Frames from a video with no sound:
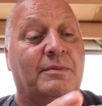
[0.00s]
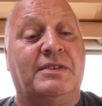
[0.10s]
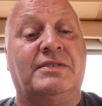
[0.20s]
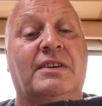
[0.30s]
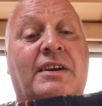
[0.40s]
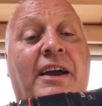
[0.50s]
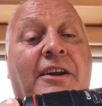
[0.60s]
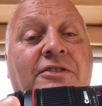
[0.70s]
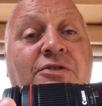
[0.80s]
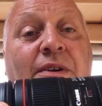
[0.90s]
I mean, this is a
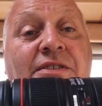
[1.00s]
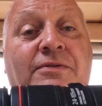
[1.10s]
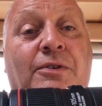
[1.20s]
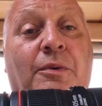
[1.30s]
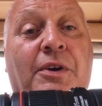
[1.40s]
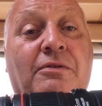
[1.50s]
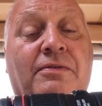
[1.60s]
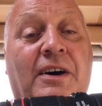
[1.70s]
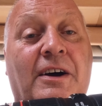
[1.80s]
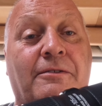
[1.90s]
Canon
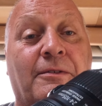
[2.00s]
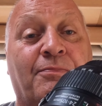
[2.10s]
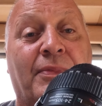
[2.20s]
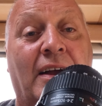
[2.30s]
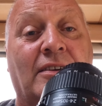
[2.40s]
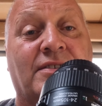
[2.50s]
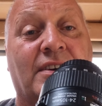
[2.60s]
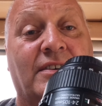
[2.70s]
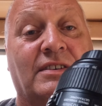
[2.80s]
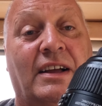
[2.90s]
24-105 L
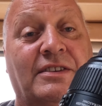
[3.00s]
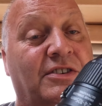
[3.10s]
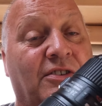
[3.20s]
series lens.